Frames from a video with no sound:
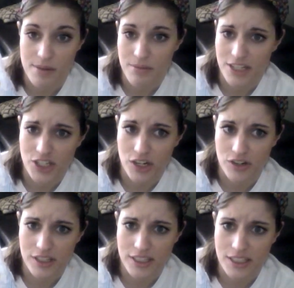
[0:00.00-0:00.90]
He
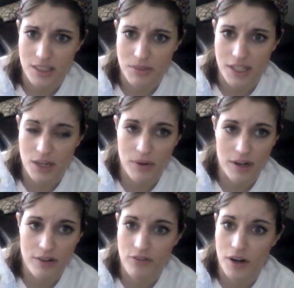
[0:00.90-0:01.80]
generally sleeps
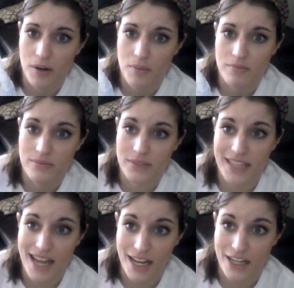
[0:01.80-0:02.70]
anywhere from
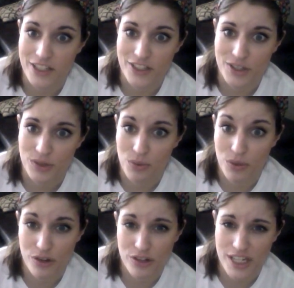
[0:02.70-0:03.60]
10 to
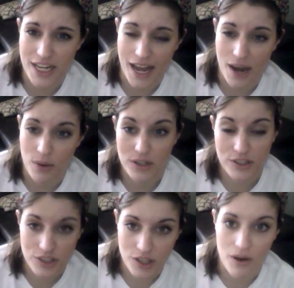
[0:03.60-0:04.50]
13 hours,
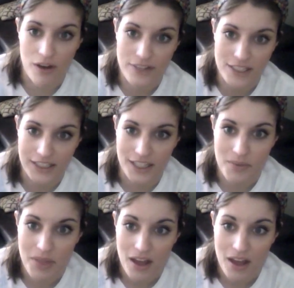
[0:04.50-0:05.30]
so obviously